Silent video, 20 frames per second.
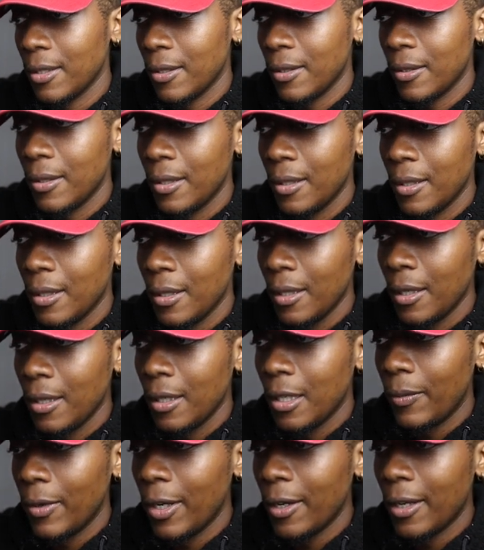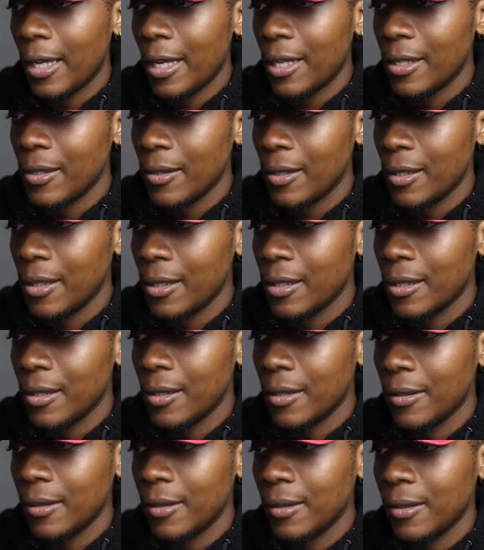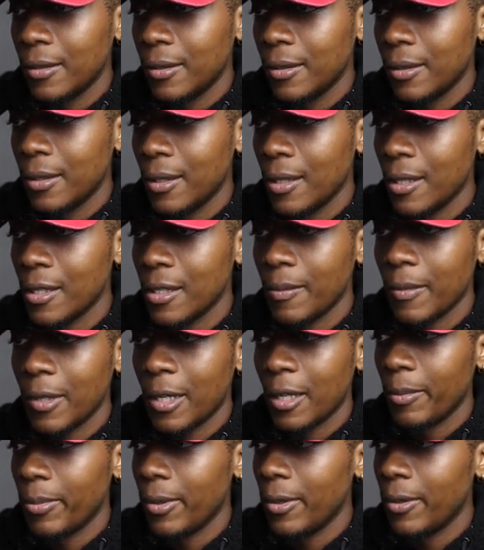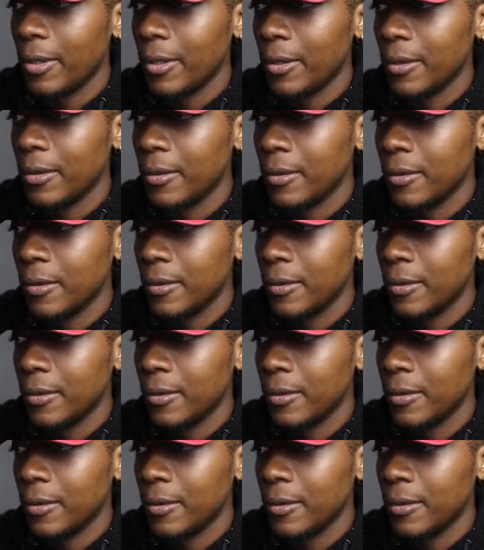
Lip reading: So we could cancel this because I'm not uploading.